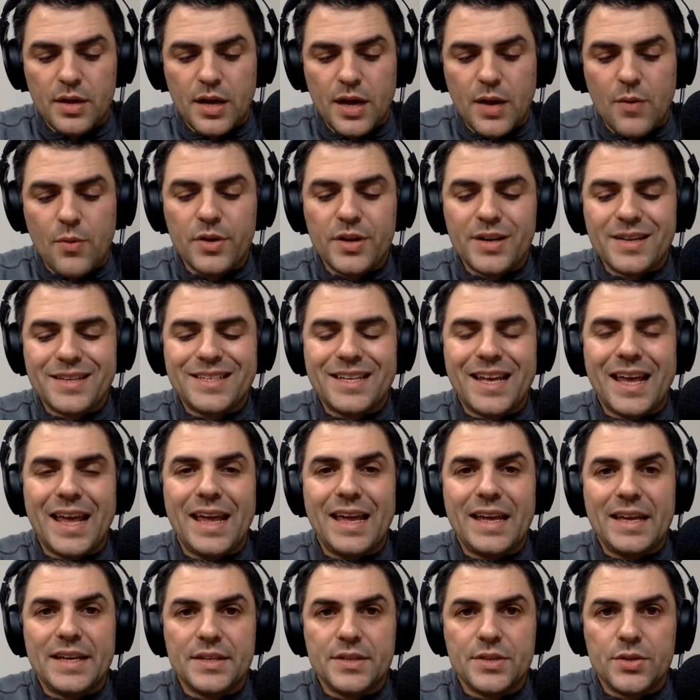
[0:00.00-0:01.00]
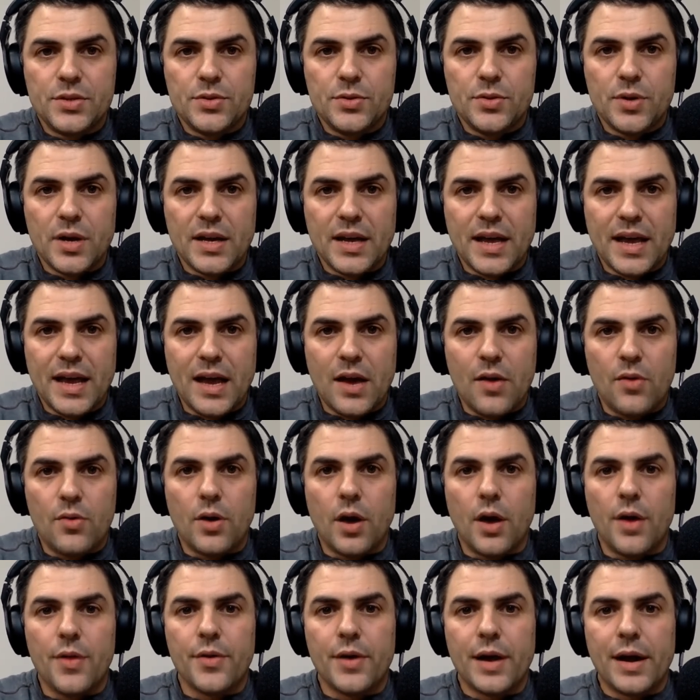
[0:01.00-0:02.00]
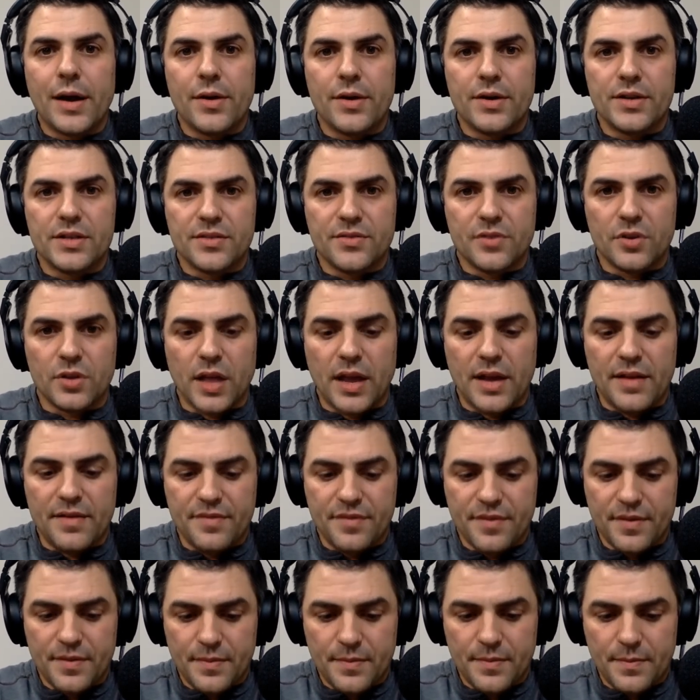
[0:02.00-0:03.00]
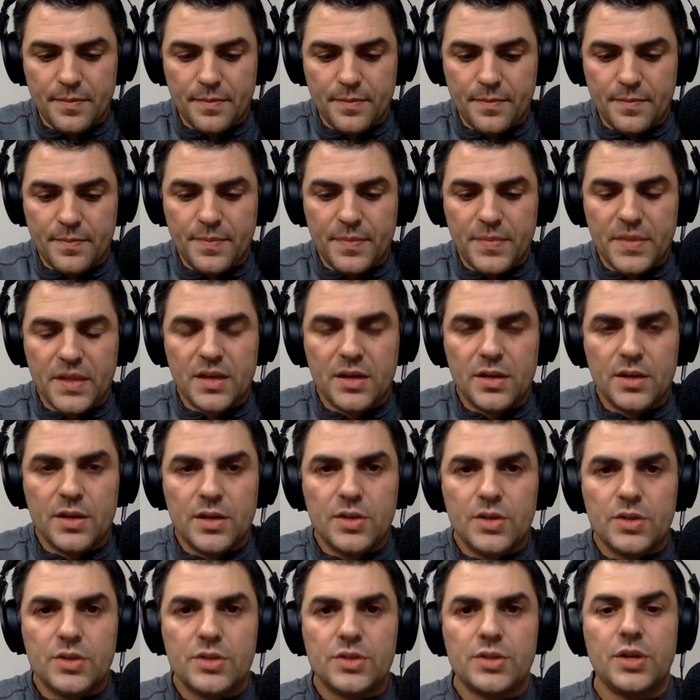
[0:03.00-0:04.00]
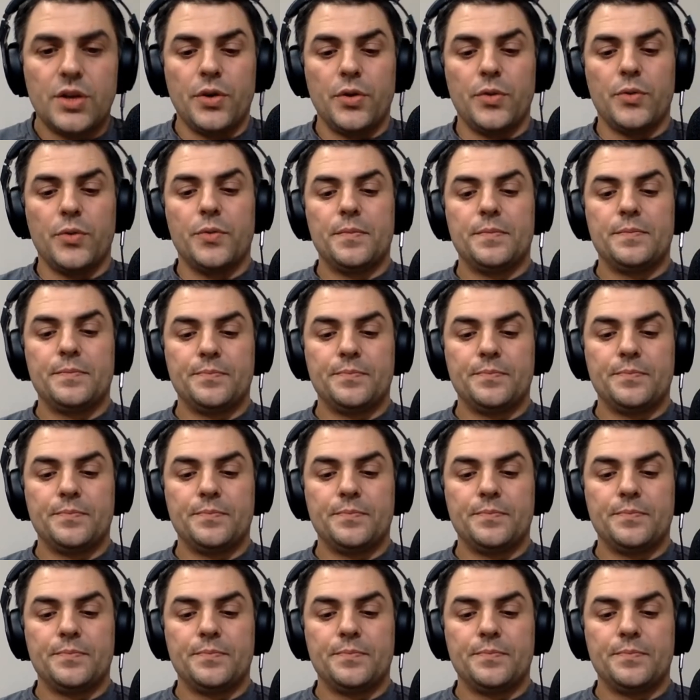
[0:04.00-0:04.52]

I want you to take into account other areas of your life. So